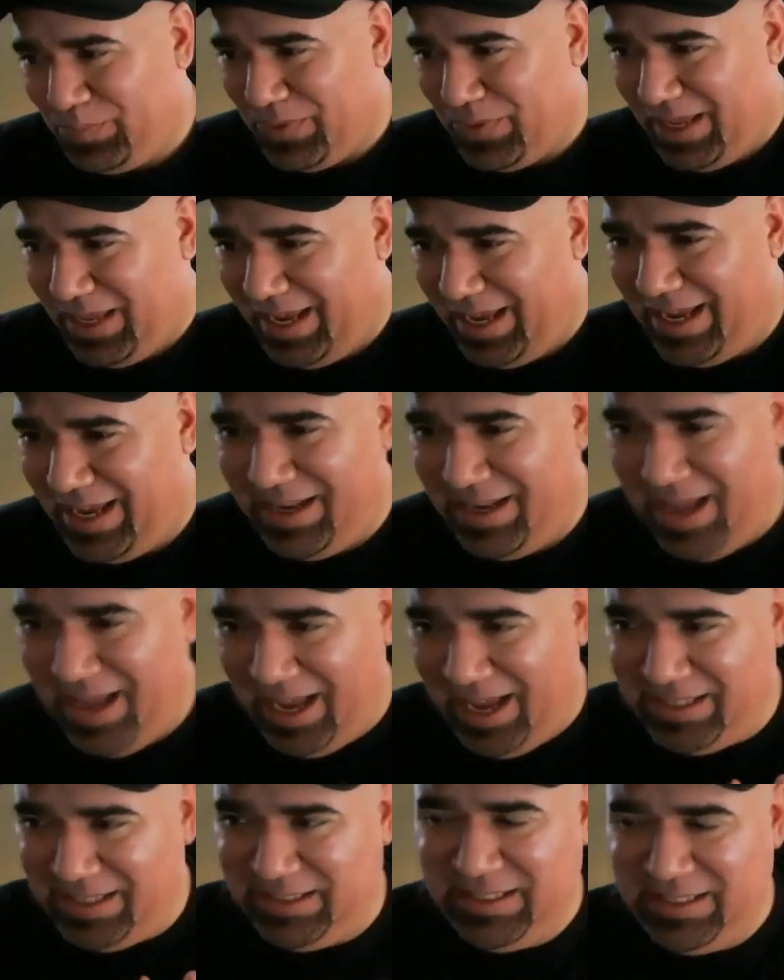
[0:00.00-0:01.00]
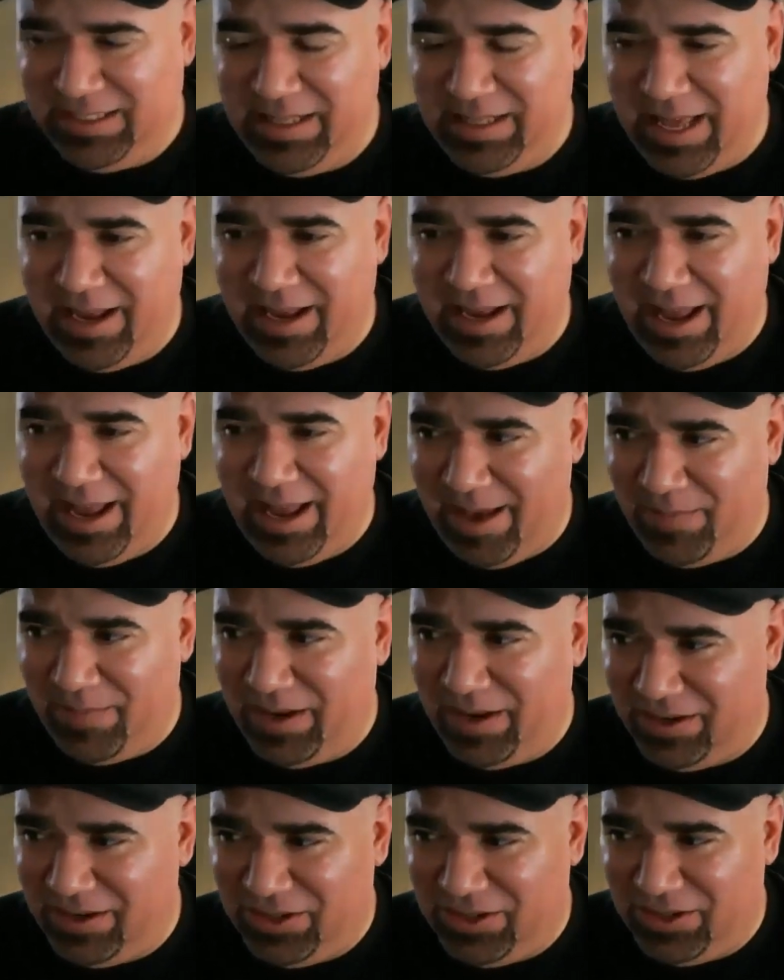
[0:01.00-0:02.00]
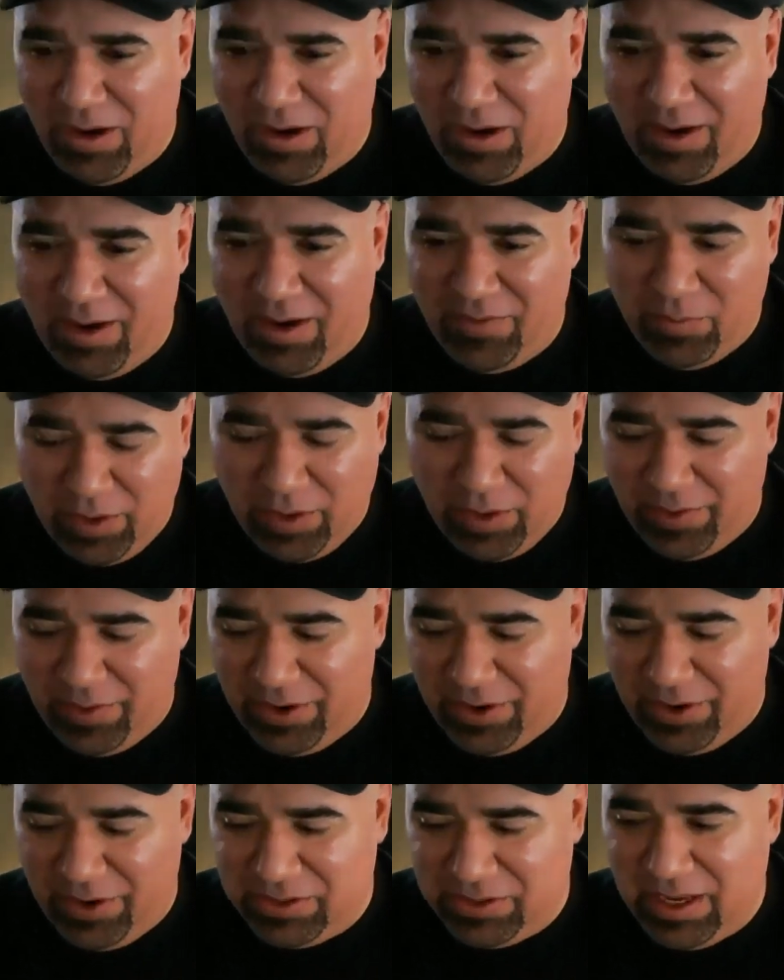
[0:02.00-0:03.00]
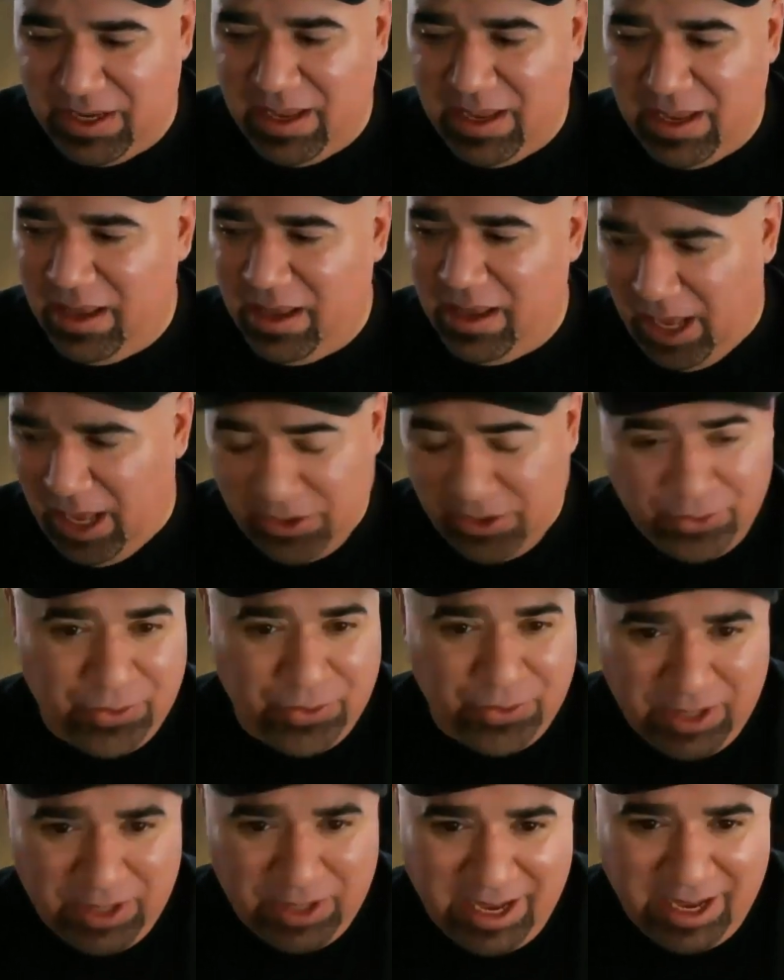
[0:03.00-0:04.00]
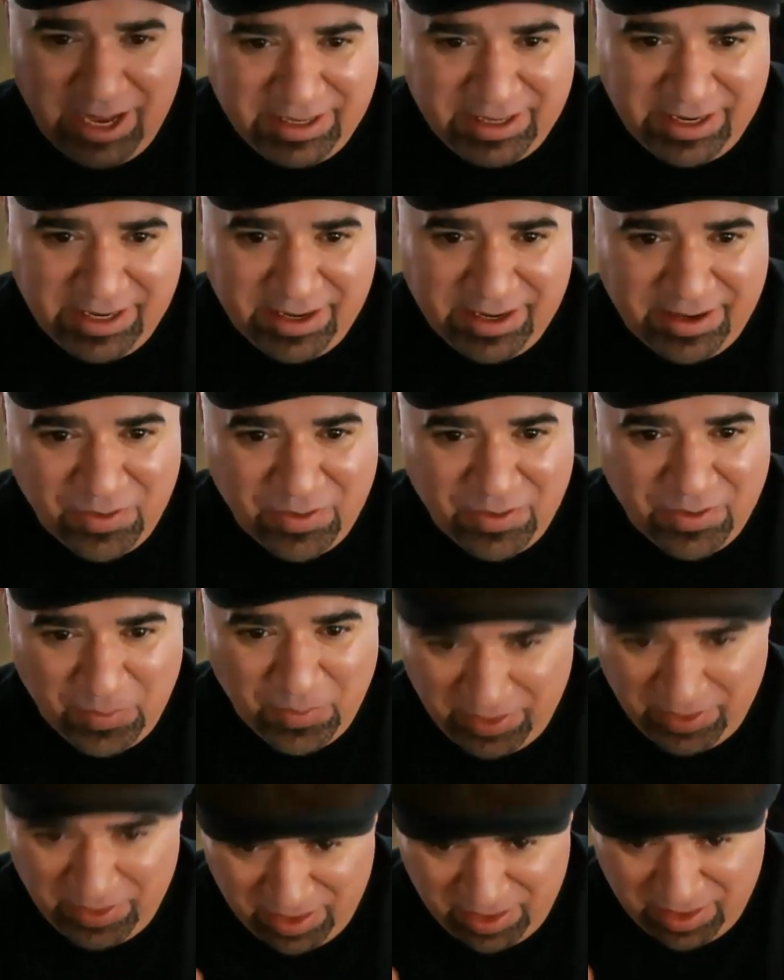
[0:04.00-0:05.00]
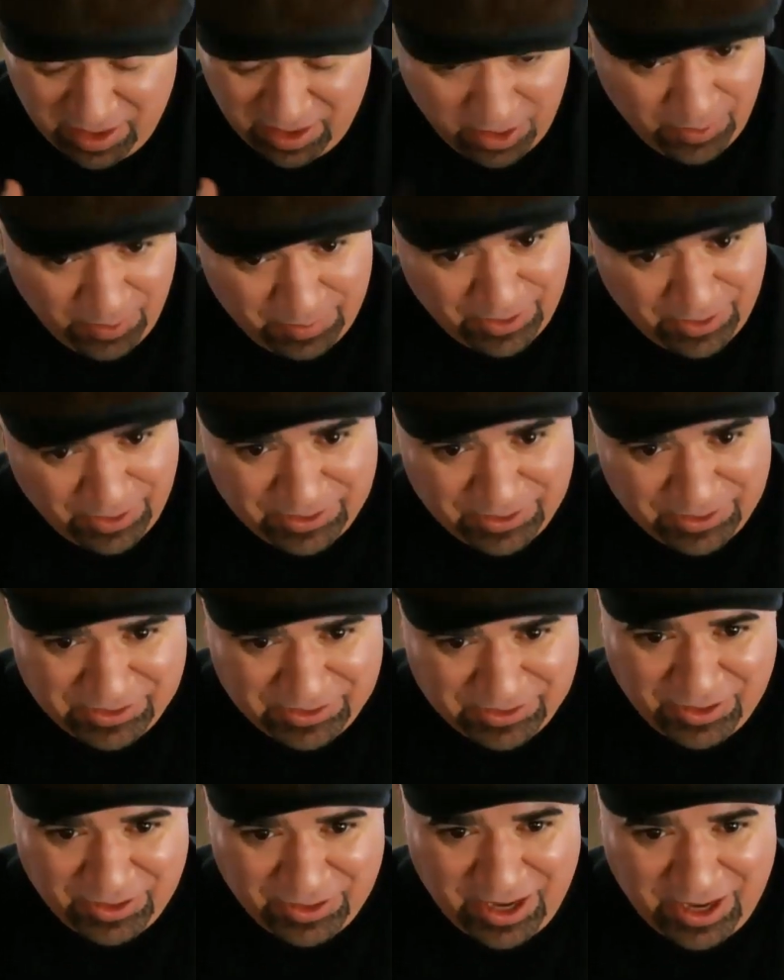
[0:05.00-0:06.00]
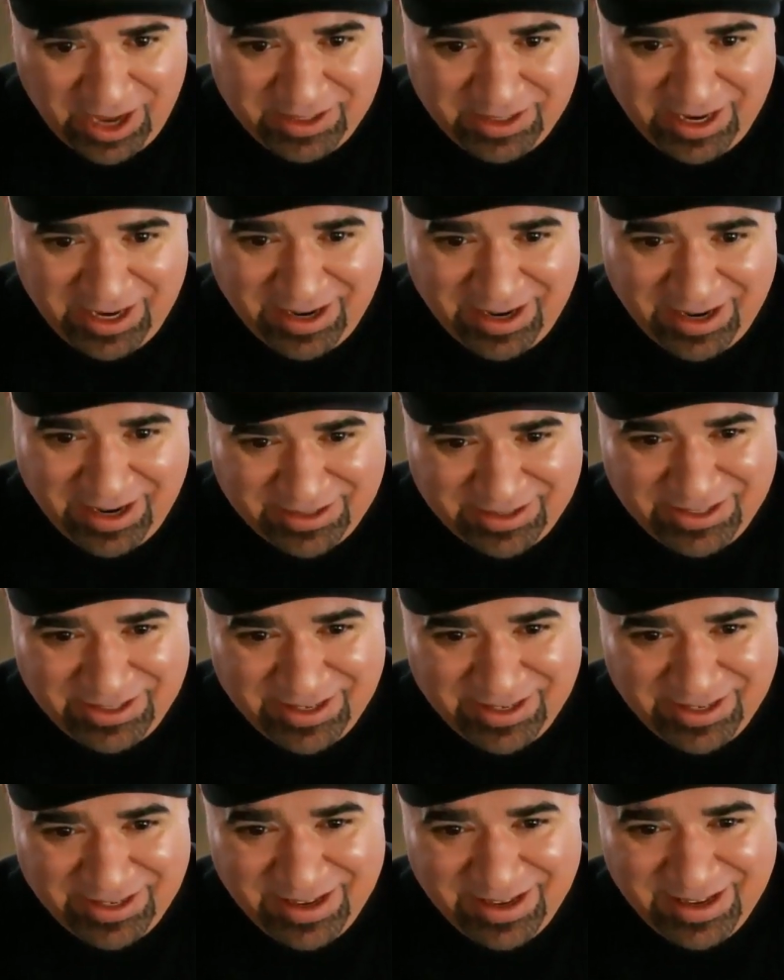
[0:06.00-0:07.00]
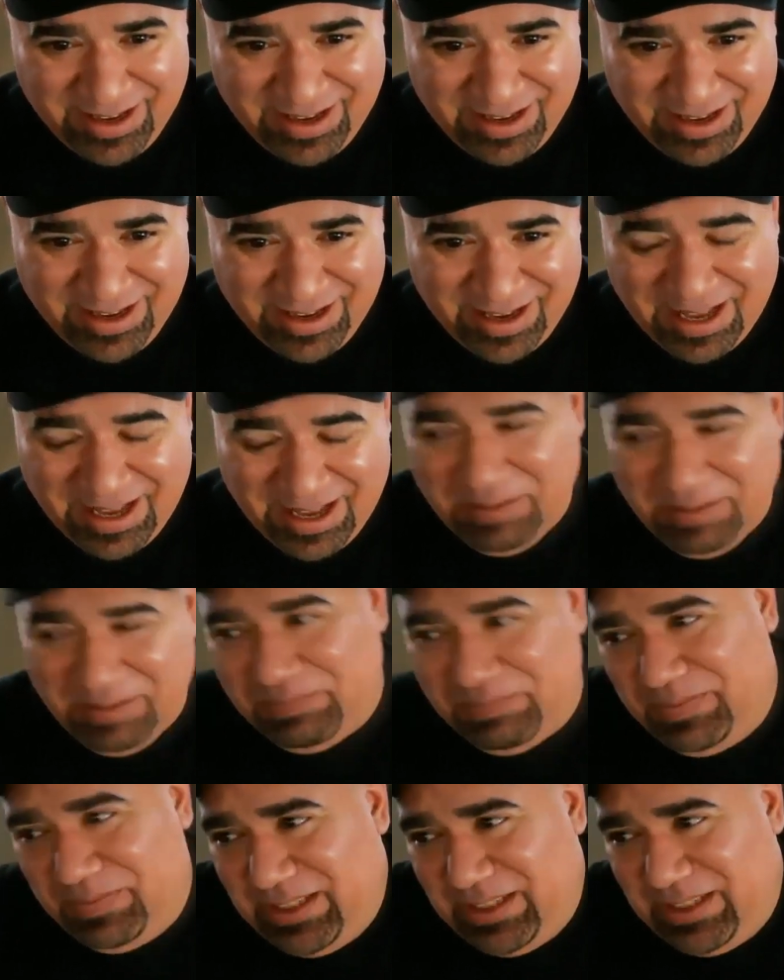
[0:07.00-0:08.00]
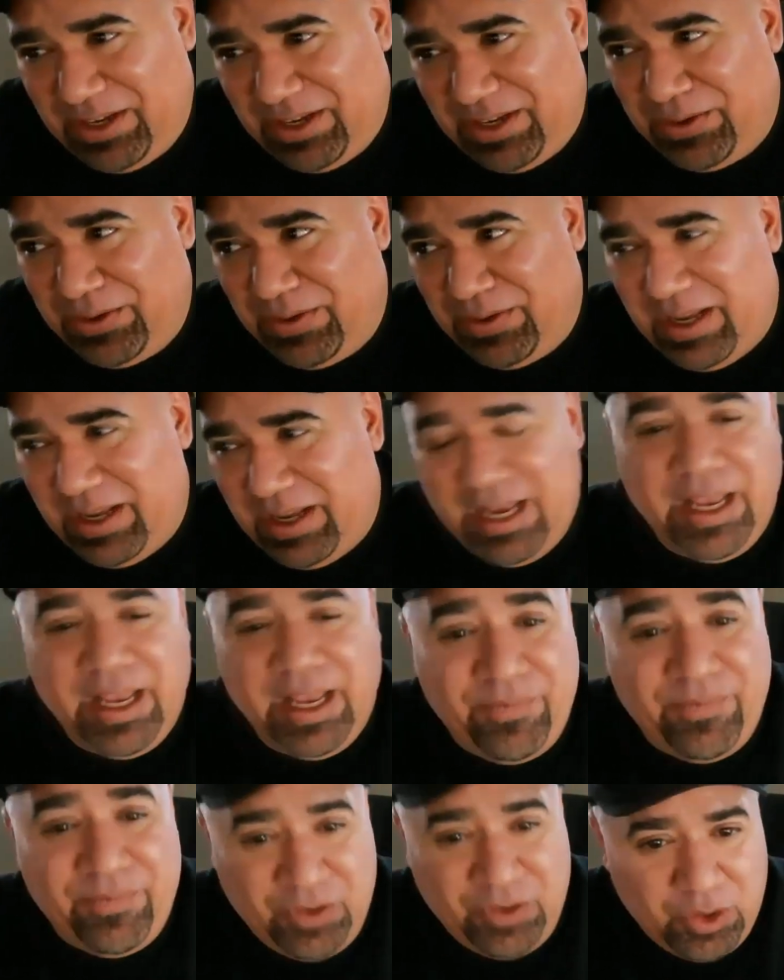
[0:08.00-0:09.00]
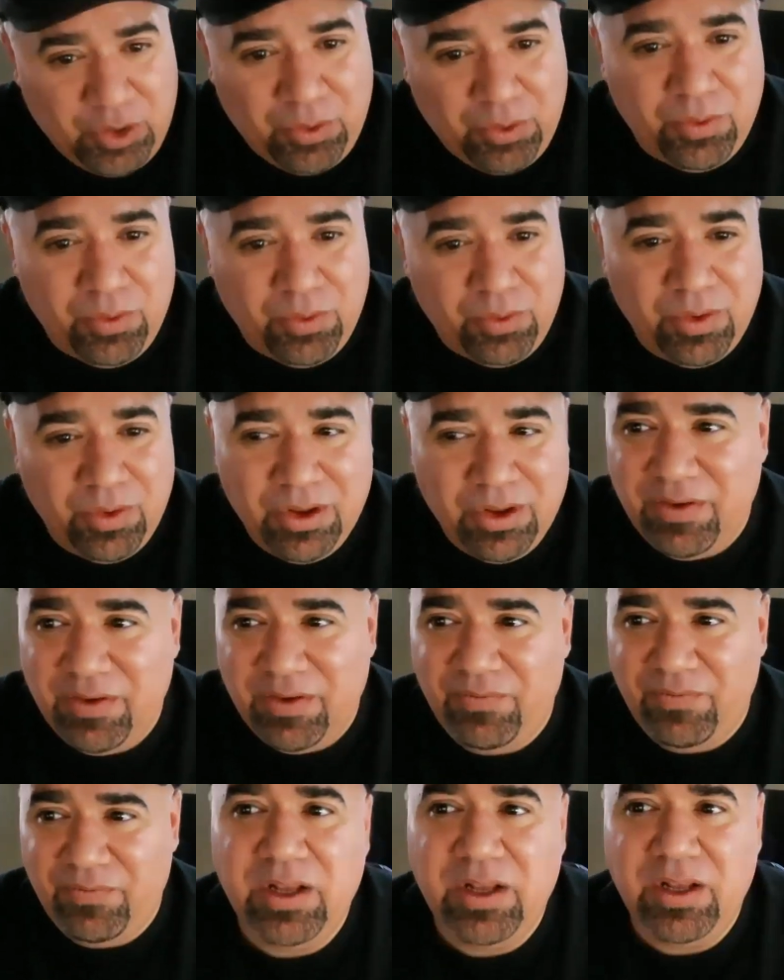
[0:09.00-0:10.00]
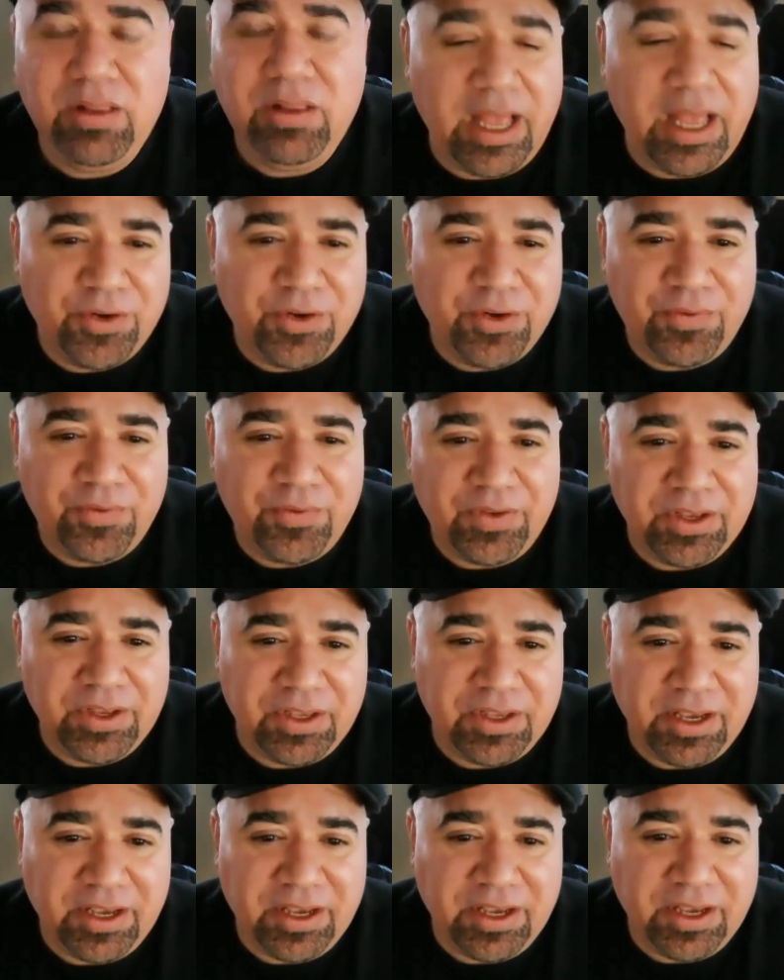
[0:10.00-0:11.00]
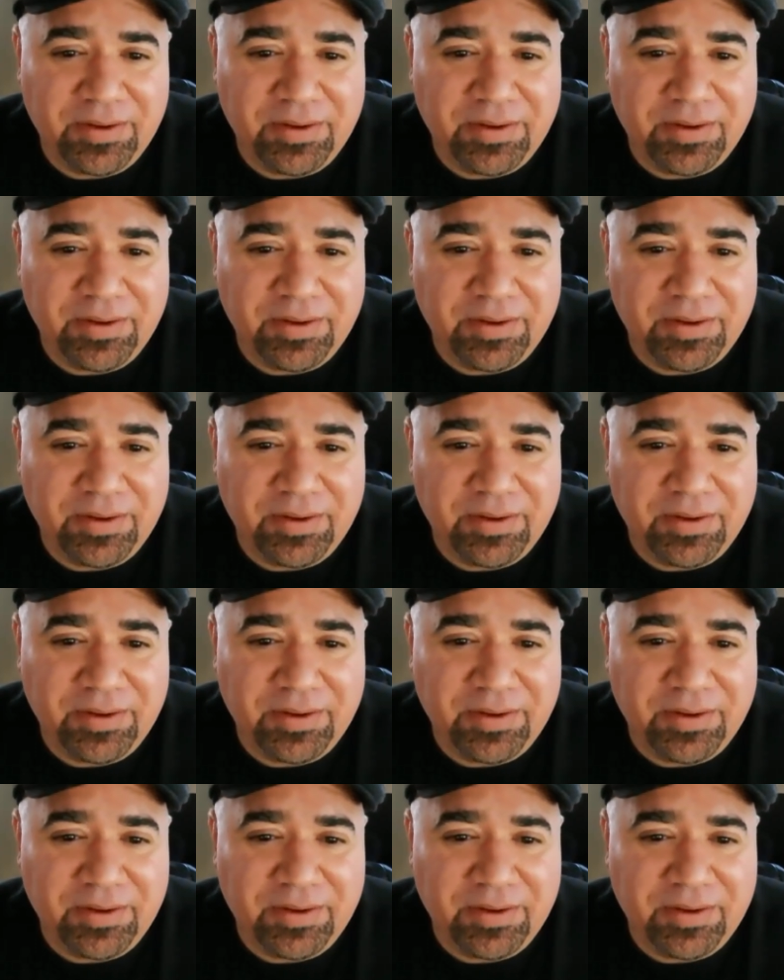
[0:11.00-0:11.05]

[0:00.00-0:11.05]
And I see that happening too often, where there's a cool idea with no personal context. So if you feel like Ophelia,